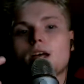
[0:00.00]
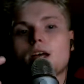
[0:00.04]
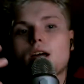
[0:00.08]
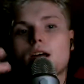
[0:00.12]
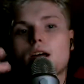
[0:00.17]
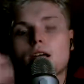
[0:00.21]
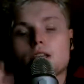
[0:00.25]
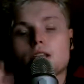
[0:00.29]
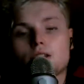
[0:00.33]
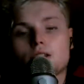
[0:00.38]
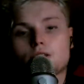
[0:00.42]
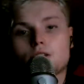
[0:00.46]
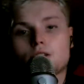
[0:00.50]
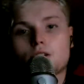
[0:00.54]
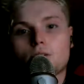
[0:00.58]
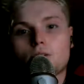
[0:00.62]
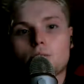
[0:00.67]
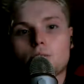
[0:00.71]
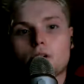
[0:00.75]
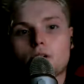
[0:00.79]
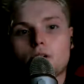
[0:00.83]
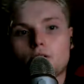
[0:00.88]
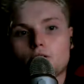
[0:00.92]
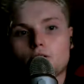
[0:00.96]
and it's going to
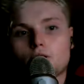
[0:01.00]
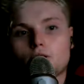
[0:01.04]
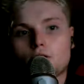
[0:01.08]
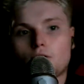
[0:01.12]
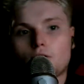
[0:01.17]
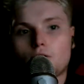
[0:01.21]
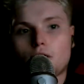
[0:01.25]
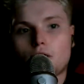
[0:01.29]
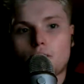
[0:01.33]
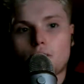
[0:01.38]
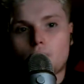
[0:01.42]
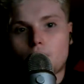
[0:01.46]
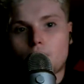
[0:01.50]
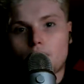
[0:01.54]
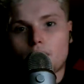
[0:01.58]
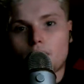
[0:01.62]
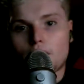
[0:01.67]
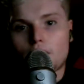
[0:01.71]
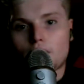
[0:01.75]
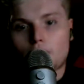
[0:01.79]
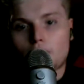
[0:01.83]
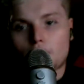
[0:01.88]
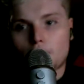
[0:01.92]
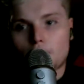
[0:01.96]
be also it can be
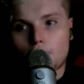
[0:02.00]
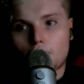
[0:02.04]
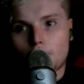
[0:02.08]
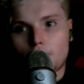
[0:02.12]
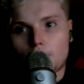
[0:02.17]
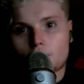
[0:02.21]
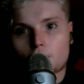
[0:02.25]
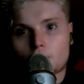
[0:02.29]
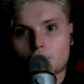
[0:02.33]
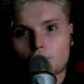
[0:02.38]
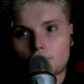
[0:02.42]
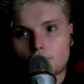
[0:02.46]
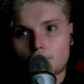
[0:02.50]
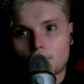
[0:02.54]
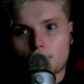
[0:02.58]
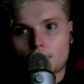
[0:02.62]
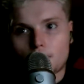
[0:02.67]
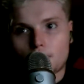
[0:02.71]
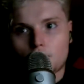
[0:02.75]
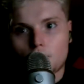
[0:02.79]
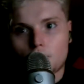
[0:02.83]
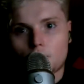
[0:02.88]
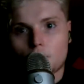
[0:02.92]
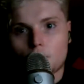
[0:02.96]
electricity
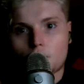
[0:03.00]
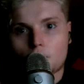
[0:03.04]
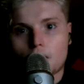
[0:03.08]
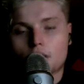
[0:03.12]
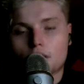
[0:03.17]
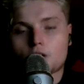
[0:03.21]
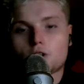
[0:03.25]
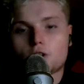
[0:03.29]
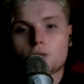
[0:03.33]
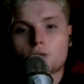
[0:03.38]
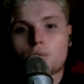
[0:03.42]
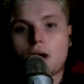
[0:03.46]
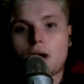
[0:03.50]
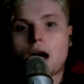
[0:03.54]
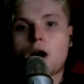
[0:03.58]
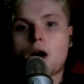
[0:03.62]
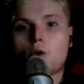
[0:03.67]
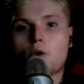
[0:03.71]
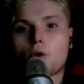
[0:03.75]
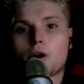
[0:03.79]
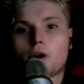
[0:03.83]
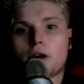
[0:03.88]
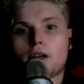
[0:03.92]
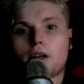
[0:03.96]
to actually
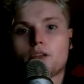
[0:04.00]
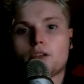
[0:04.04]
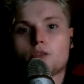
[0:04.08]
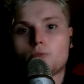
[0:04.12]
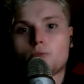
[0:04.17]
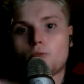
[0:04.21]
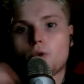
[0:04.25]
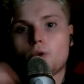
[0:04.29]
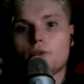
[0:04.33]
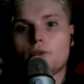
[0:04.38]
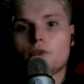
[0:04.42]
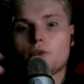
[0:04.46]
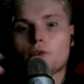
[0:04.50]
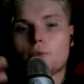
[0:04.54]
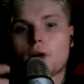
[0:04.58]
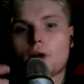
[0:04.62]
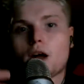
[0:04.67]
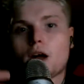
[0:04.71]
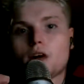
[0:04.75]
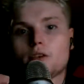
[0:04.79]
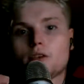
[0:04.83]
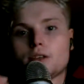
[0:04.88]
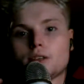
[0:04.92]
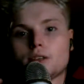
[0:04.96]
power it to move it
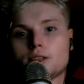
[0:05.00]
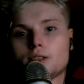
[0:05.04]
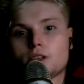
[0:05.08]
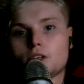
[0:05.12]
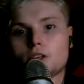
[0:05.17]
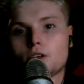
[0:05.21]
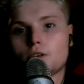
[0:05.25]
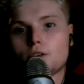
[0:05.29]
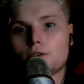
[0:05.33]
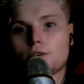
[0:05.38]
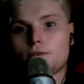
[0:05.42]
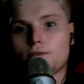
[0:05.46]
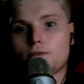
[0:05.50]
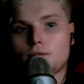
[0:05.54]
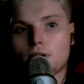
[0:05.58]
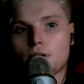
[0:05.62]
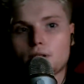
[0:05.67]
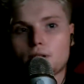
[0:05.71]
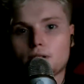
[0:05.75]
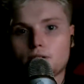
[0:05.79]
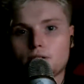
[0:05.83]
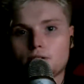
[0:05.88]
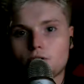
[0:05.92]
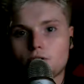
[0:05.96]
around. It's going to use
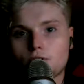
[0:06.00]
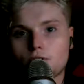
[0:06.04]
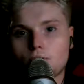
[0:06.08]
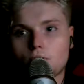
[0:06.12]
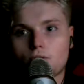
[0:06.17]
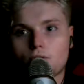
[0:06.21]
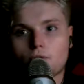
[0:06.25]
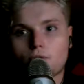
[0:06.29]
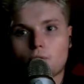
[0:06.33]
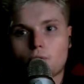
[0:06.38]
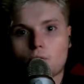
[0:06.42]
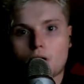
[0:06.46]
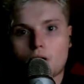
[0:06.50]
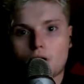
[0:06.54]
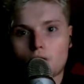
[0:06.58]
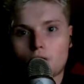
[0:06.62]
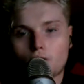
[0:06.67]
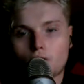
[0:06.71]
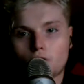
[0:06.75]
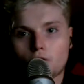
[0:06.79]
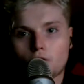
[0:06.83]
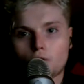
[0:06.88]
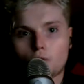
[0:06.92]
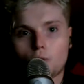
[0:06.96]
fins to move around
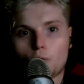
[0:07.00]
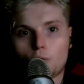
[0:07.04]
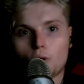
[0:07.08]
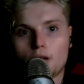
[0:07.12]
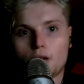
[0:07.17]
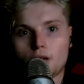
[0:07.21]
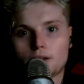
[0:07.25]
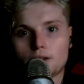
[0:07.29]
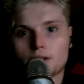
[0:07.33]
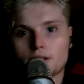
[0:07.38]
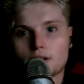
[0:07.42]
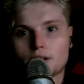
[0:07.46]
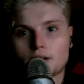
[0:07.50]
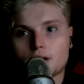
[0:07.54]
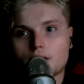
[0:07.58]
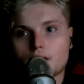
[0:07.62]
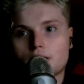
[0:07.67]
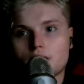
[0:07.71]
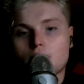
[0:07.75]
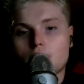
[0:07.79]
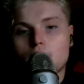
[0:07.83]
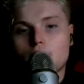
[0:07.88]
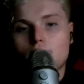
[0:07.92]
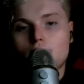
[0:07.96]
through the wind,
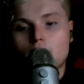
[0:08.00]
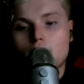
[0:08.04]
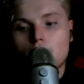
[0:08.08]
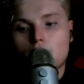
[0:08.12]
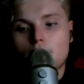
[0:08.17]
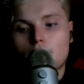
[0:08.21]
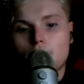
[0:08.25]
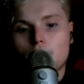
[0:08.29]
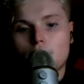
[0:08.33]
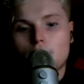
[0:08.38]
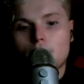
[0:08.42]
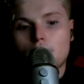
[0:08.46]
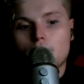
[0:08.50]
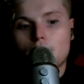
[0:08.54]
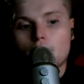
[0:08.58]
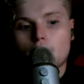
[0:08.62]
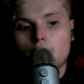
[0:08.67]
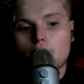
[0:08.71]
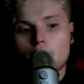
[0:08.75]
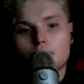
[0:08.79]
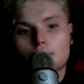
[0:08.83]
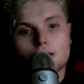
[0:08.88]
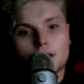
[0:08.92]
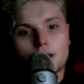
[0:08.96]

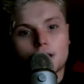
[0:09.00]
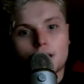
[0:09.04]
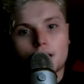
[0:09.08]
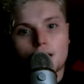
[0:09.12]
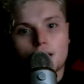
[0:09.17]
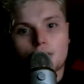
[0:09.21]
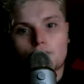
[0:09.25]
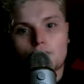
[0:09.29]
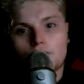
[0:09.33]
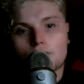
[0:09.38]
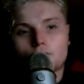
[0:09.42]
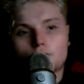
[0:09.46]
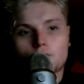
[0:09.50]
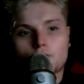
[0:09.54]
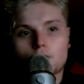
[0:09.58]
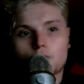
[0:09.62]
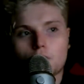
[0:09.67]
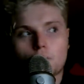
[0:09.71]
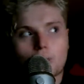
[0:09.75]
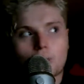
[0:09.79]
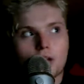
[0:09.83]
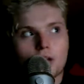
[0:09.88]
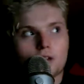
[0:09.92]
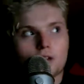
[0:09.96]
and it's going to have
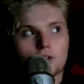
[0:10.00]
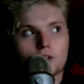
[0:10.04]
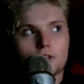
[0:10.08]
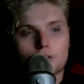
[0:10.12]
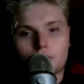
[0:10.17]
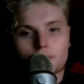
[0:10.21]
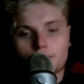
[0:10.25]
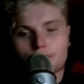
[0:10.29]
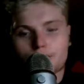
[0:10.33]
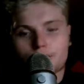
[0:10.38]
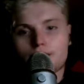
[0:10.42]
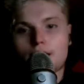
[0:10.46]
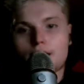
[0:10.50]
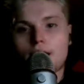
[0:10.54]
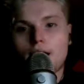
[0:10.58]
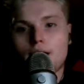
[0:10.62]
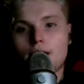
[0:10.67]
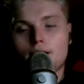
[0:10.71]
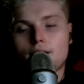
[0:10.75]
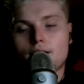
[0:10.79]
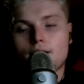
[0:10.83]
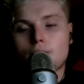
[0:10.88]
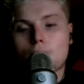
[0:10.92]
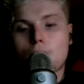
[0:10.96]
solar panels on the side,